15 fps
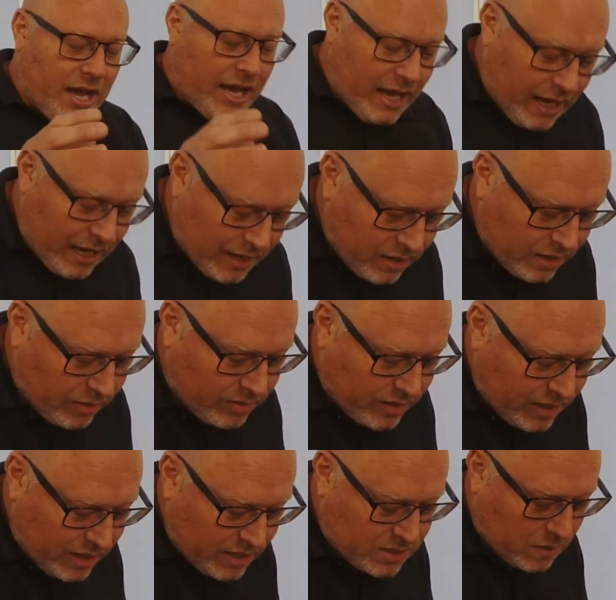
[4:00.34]
in
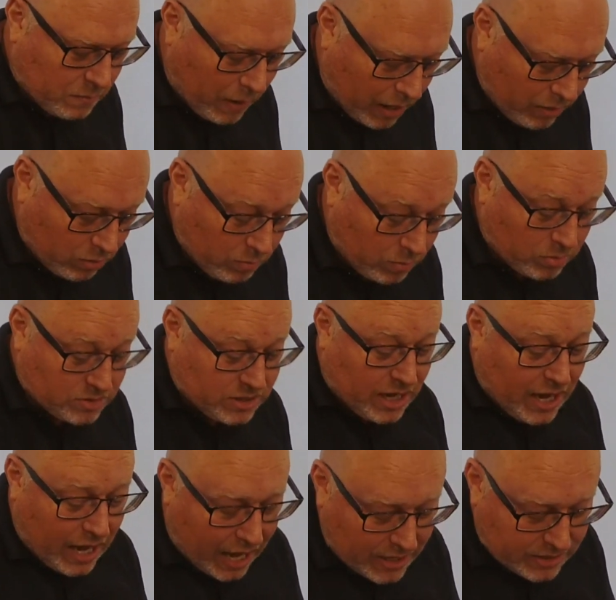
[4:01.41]
these parables.
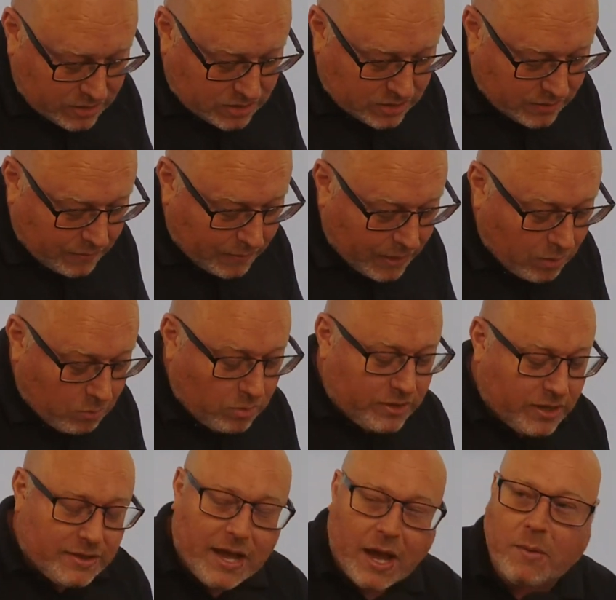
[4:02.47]
And
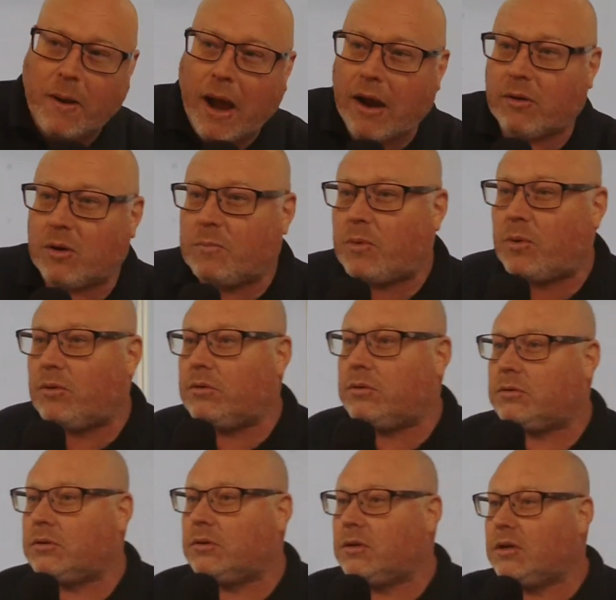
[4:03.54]
within that parable
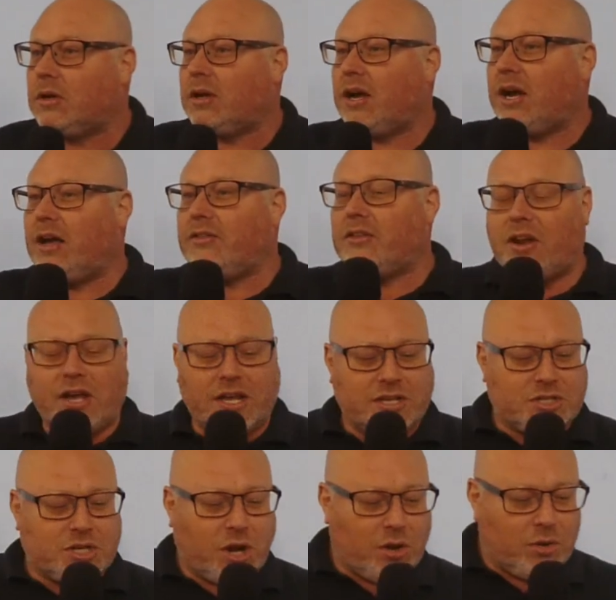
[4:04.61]
that I
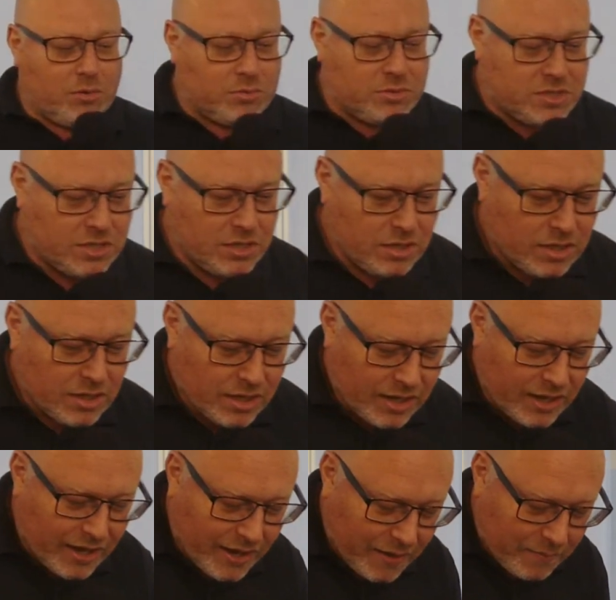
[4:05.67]
told,
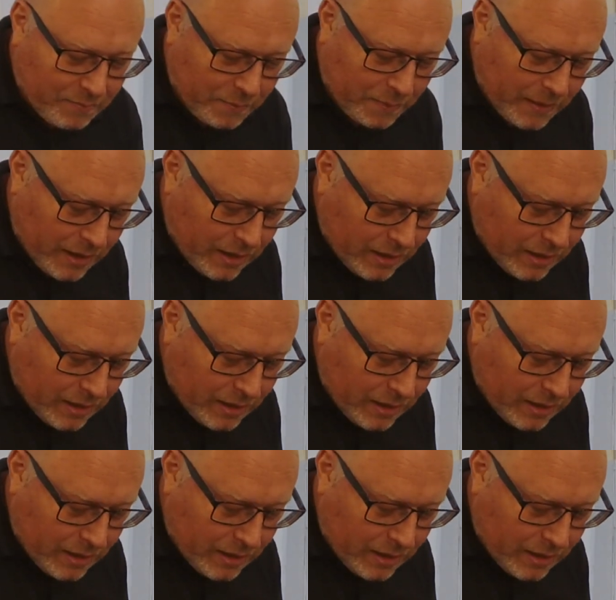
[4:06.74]
the